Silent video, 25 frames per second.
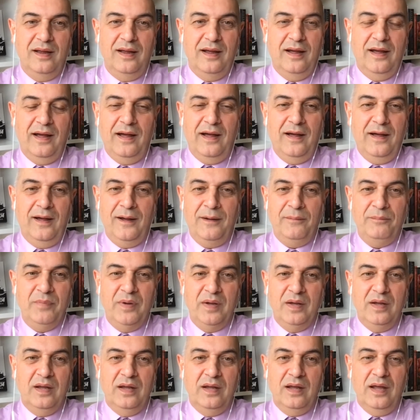
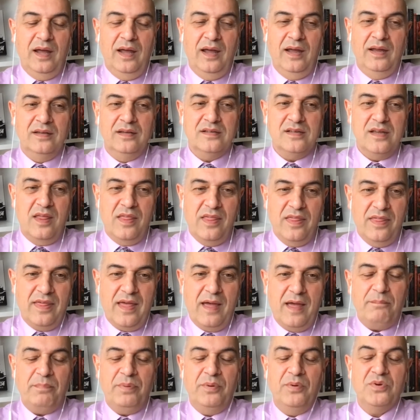And
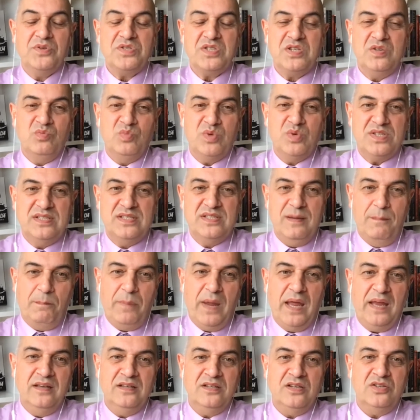that person was
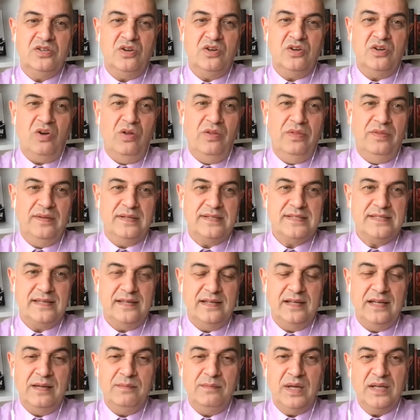dependent on the
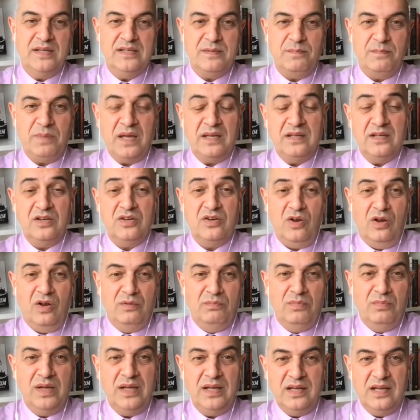team and dependent
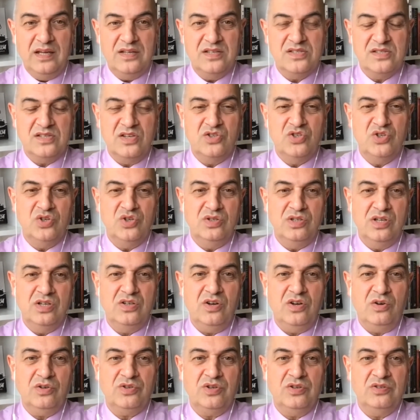on me as the junior
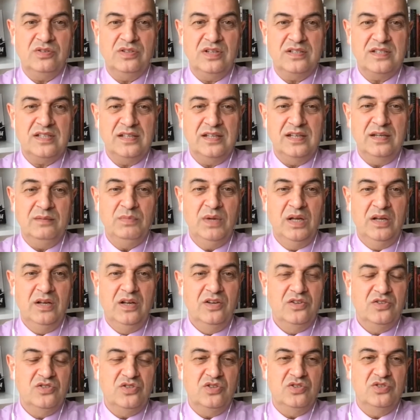doctor on the team
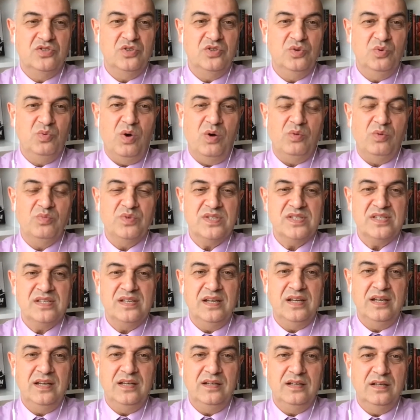to do what was
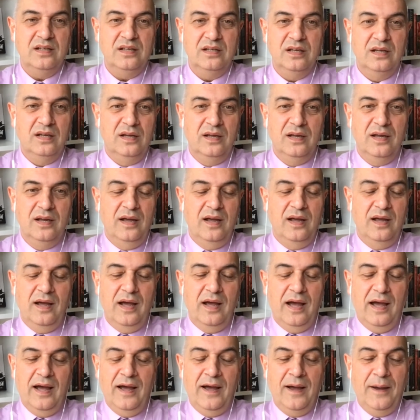needed.
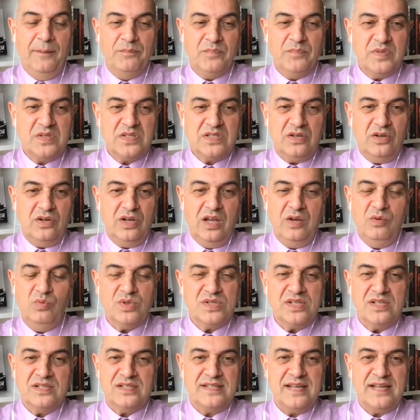So he
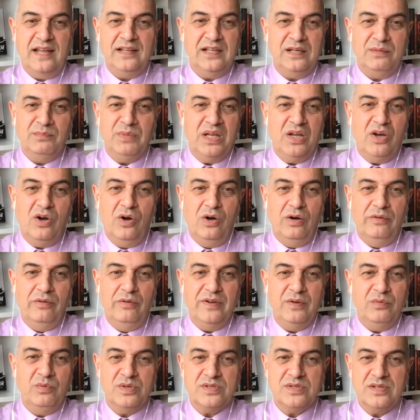wasn't telling me off.
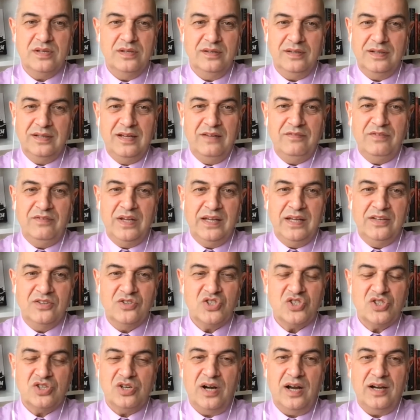He wasn't giving
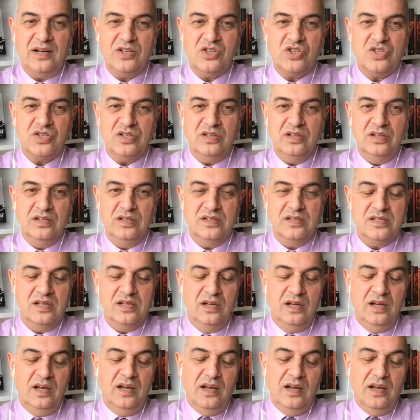instructions.